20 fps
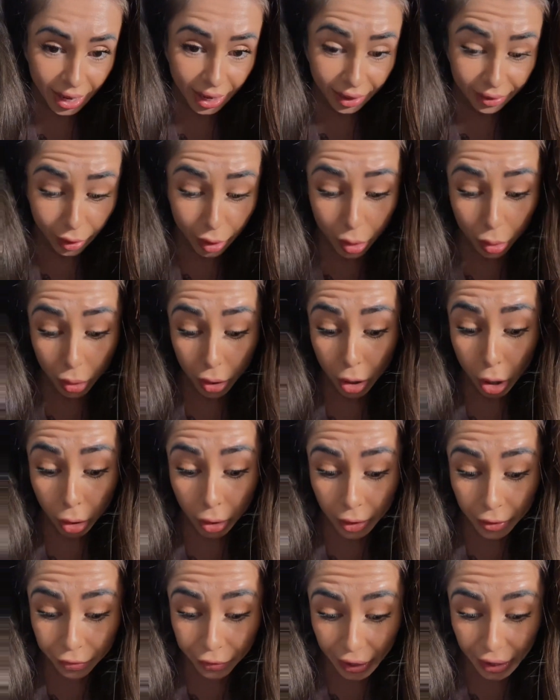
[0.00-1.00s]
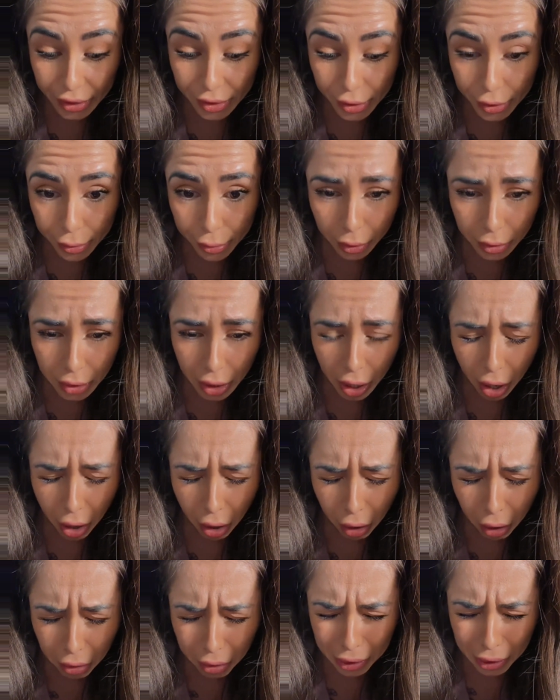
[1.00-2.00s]
And then you'll call it fate. Say,
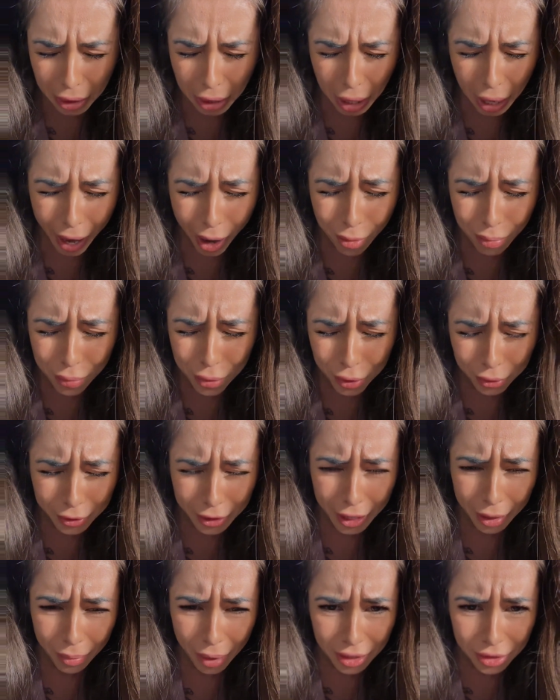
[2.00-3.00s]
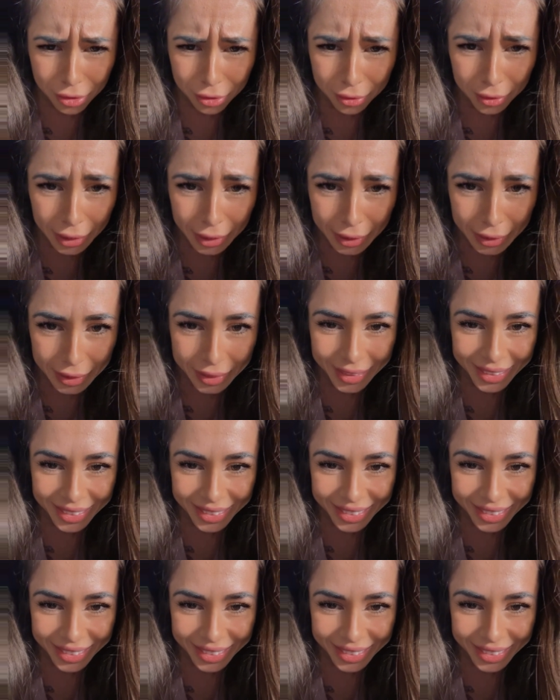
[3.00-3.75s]
how poorly am I treated?